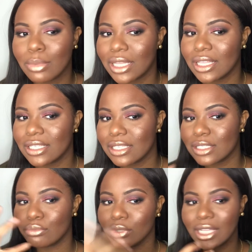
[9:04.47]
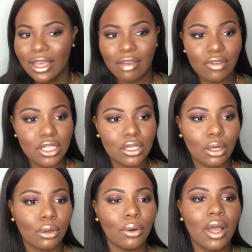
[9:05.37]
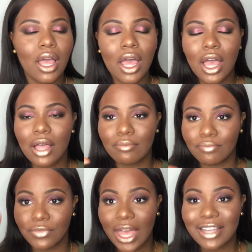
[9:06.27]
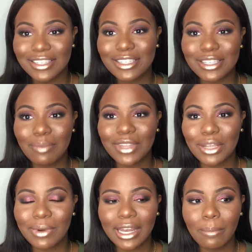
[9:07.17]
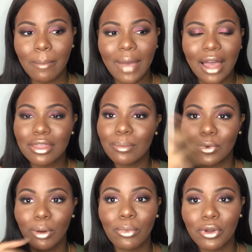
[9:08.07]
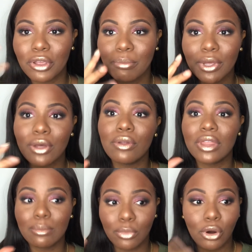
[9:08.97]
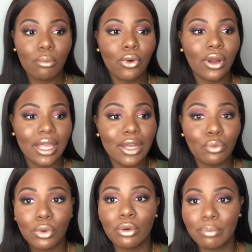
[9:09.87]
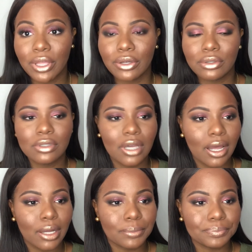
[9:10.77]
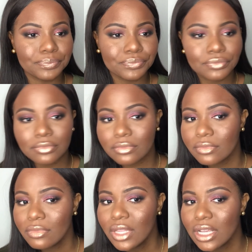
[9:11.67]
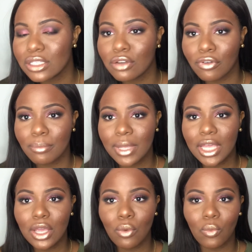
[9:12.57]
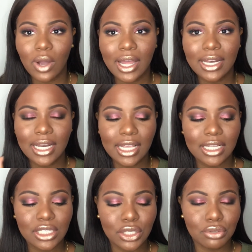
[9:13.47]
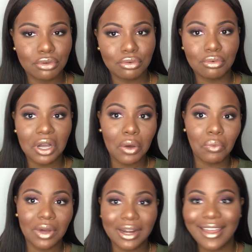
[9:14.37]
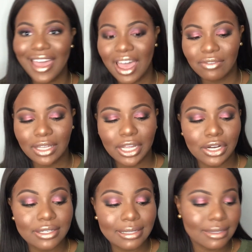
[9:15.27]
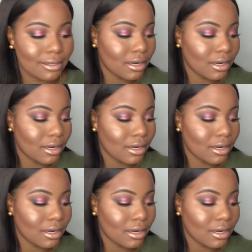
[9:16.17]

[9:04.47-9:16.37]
but this is really heavy, so that's something you want to keep in mind. The more and more you build, the more and more it will build. So for me, 1 to 1.5 layers is